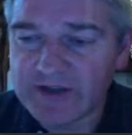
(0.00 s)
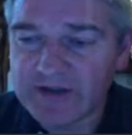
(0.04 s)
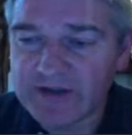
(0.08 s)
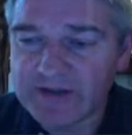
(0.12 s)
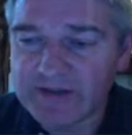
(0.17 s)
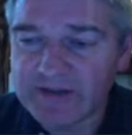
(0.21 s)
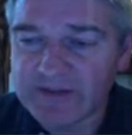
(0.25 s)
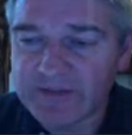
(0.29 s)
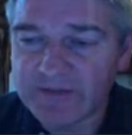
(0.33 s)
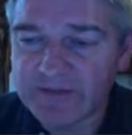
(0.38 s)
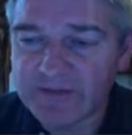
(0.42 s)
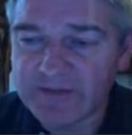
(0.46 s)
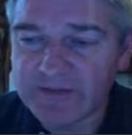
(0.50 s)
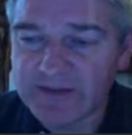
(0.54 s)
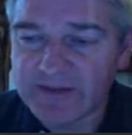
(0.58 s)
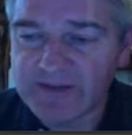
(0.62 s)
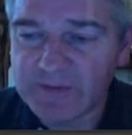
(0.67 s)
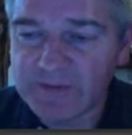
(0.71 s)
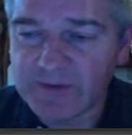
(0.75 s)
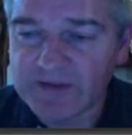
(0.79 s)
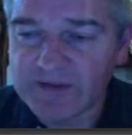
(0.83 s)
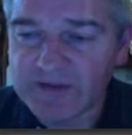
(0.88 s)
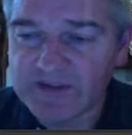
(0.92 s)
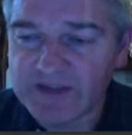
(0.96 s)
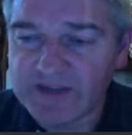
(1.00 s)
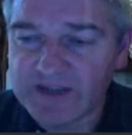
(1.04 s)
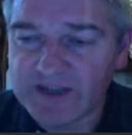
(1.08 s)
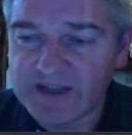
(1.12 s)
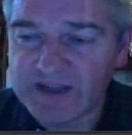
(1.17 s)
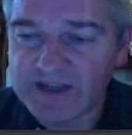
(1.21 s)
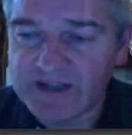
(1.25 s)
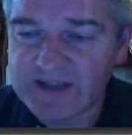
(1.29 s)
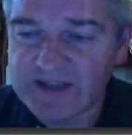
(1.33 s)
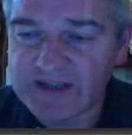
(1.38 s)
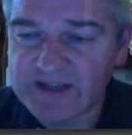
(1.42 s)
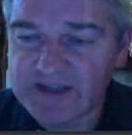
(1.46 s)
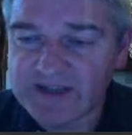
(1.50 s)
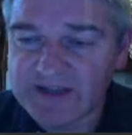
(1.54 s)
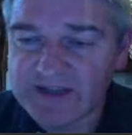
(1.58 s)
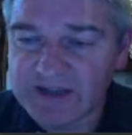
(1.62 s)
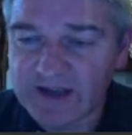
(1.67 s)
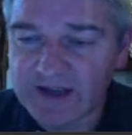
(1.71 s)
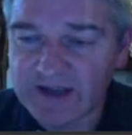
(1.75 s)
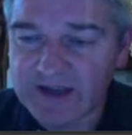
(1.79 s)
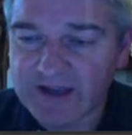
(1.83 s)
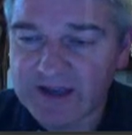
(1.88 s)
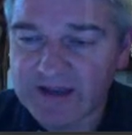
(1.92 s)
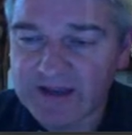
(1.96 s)
some of the response statistics
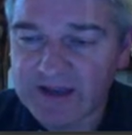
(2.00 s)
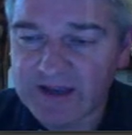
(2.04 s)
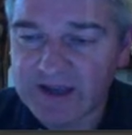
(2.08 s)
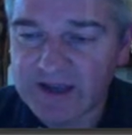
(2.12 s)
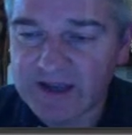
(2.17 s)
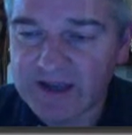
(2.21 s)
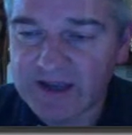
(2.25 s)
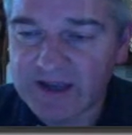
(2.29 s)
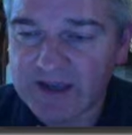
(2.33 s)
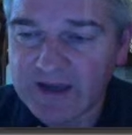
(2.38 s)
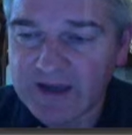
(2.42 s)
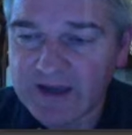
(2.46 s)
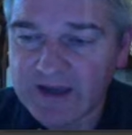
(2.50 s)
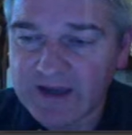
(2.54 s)
like the